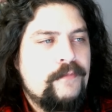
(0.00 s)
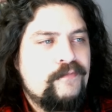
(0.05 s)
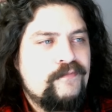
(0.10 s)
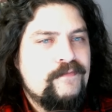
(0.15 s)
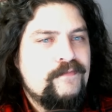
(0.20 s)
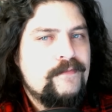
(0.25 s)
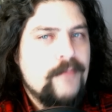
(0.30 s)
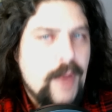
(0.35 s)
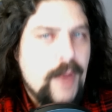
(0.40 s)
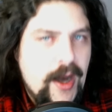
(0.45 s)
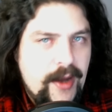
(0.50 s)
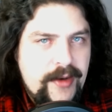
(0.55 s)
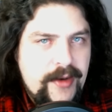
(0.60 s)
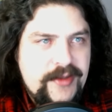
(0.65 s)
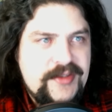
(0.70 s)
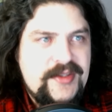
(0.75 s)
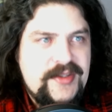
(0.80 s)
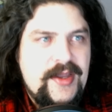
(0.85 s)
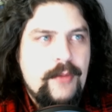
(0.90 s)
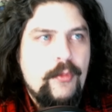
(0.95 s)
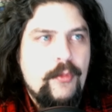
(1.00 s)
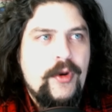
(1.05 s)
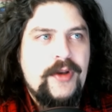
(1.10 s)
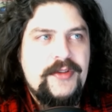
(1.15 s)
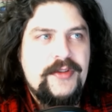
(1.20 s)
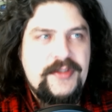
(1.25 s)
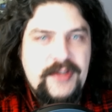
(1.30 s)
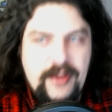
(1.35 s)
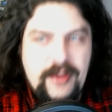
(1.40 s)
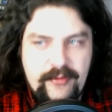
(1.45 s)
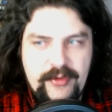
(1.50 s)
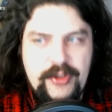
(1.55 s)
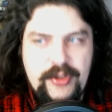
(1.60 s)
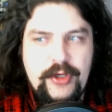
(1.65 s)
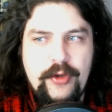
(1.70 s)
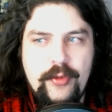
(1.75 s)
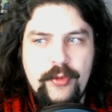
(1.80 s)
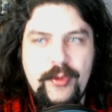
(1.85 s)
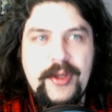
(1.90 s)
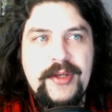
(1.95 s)
modest, and what it's giving
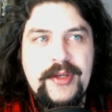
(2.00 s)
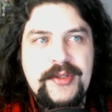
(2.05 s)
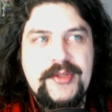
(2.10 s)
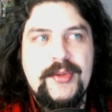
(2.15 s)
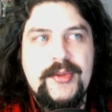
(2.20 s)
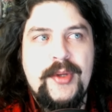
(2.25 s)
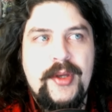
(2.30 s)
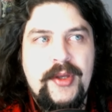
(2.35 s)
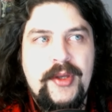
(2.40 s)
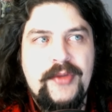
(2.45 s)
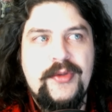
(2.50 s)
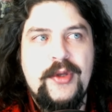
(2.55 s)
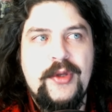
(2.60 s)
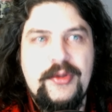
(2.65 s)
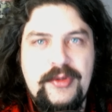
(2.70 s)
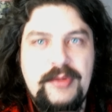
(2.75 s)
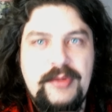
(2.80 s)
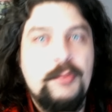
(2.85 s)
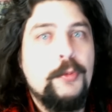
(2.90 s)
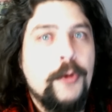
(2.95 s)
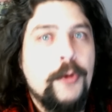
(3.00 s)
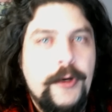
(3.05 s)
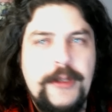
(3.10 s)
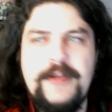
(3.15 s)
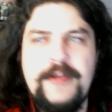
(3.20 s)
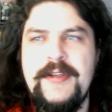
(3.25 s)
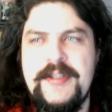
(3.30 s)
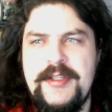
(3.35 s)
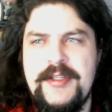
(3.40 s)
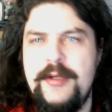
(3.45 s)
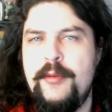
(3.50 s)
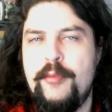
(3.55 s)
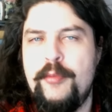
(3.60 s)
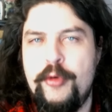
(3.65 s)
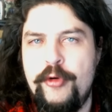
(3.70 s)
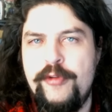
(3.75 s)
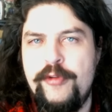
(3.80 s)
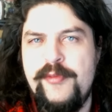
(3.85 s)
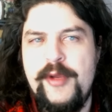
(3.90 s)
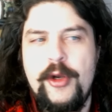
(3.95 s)
you is a pretty decent
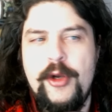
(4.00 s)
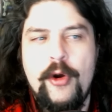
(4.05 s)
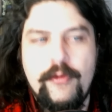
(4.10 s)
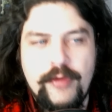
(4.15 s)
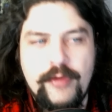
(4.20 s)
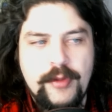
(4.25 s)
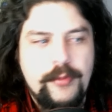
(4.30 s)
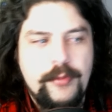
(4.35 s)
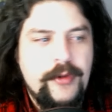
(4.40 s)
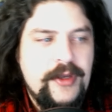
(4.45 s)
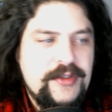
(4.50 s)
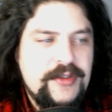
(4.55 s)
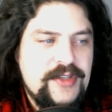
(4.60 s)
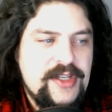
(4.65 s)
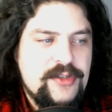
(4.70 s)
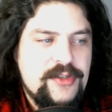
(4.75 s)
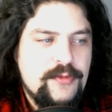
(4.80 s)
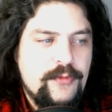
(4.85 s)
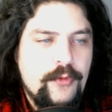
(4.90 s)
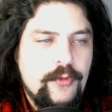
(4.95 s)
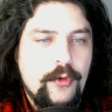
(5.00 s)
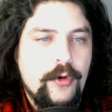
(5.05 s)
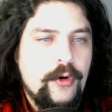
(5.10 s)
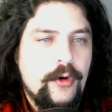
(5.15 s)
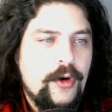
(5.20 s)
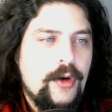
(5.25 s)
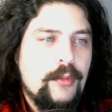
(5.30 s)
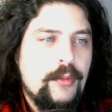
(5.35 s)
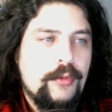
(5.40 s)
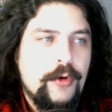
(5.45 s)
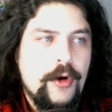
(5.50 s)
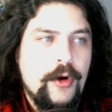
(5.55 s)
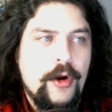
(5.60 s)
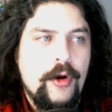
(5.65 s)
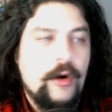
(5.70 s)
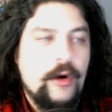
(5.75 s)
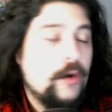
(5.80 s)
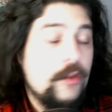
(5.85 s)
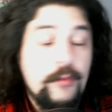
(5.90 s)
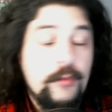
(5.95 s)
improvement over the PlayStation 4 Pro
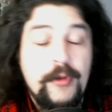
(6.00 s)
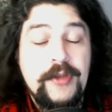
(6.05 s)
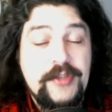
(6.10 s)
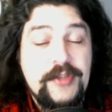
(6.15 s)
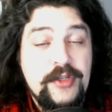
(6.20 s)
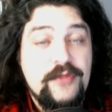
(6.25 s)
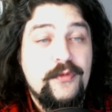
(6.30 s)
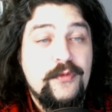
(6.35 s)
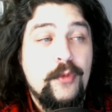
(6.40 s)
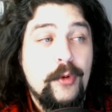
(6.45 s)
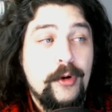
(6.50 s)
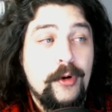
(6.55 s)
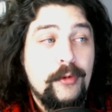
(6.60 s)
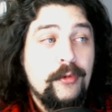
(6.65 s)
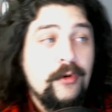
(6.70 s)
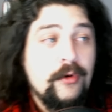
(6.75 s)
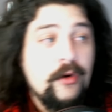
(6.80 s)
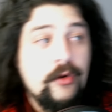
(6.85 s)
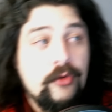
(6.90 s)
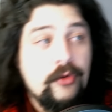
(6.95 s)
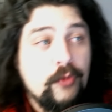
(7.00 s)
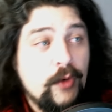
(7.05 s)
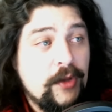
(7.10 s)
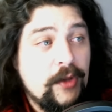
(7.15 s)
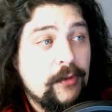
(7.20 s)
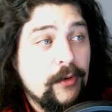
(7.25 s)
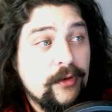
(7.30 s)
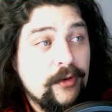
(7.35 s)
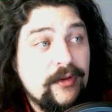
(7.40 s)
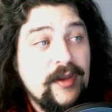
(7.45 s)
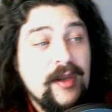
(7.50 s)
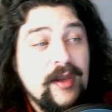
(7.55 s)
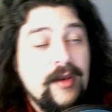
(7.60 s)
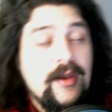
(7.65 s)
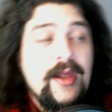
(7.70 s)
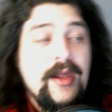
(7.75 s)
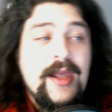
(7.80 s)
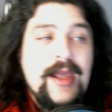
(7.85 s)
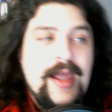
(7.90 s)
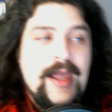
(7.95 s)
or the PlayStation 4 2013
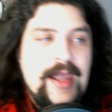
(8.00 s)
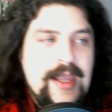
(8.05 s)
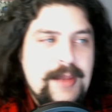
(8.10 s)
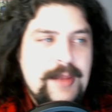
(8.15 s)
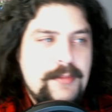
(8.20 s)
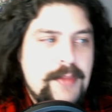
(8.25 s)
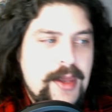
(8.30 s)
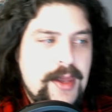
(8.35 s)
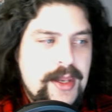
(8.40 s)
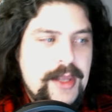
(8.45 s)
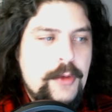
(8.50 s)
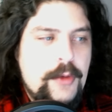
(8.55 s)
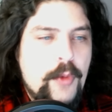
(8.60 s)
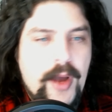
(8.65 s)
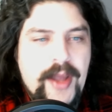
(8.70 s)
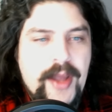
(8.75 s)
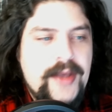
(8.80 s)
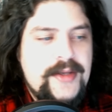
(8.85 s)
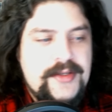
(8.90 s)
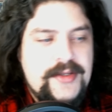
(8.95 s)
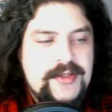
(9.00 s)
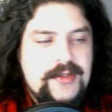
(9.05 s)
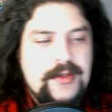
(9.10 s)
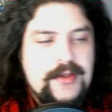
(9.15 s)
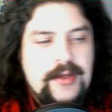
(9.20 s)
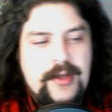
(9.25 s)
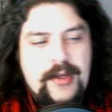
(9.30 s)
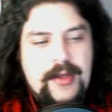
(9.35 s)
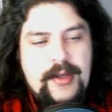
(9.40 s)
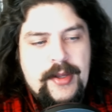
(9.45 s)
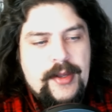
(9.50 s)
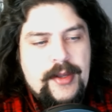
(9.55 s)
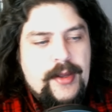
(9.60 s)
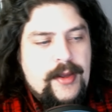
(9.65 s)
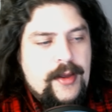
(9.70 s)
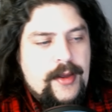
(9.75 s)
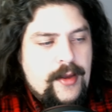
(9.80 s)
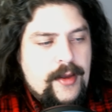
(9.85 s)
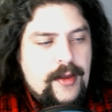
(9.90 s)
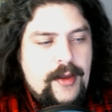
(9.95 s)
in many ways.
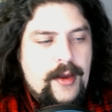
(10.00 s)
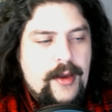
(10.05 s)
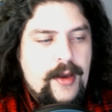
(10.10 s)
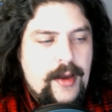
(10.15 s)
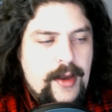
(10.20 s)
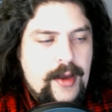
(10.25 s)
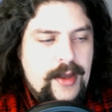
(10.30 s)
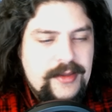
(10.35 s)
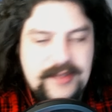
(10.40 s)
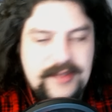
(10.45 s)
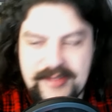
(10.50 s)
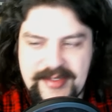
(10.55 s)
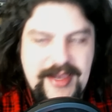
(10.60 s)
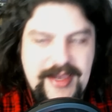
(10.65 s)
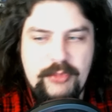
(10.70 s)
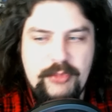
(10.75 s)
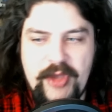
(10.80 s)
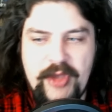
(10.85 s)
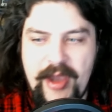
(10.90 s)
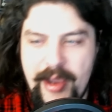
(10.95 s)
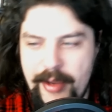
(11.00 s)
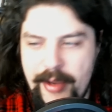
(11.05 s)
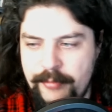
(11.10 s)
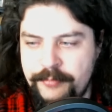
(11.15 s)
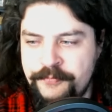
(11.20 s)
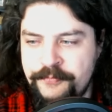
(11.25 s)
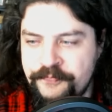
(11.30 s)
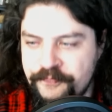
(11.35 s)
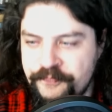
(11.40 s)
At the same time,